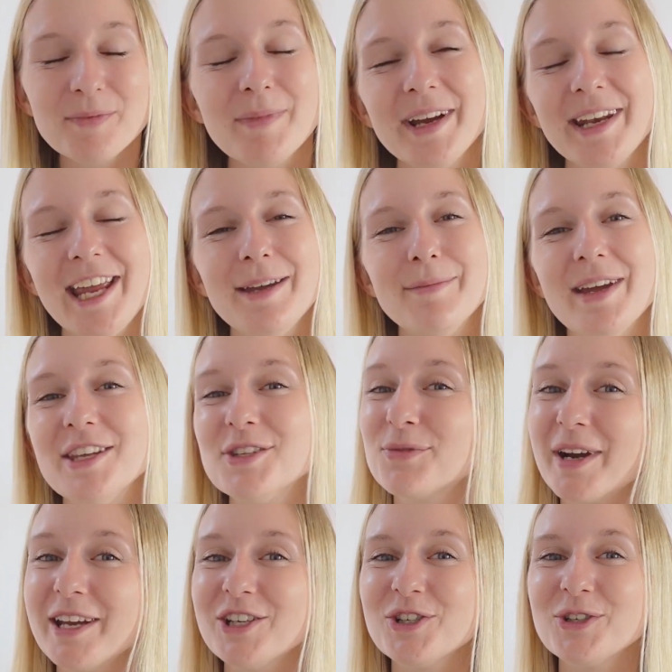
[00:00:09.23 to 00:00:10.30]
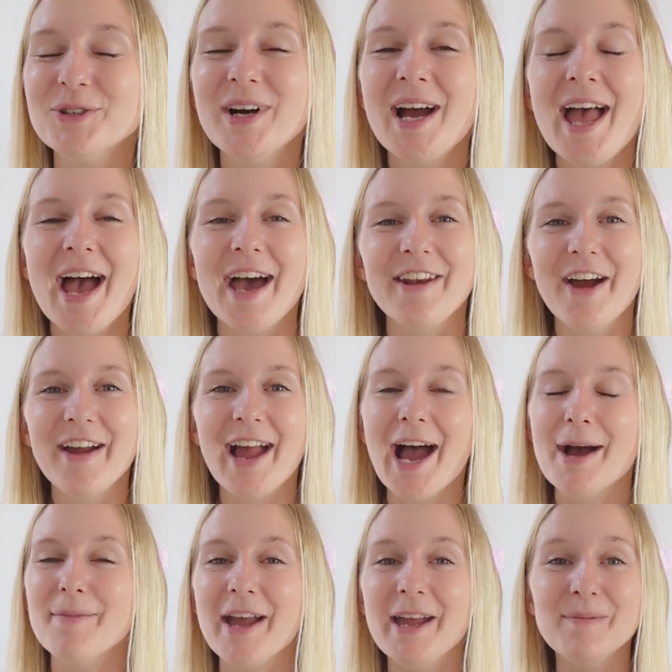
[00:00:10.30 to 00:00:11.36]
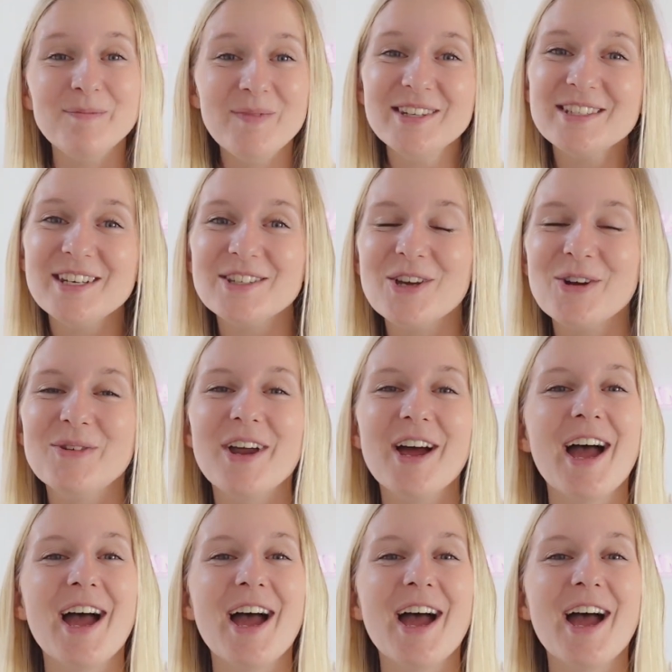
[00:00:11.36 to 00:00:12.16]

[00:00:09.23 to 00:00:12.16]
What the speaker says: My name is Rachel and I am a business owner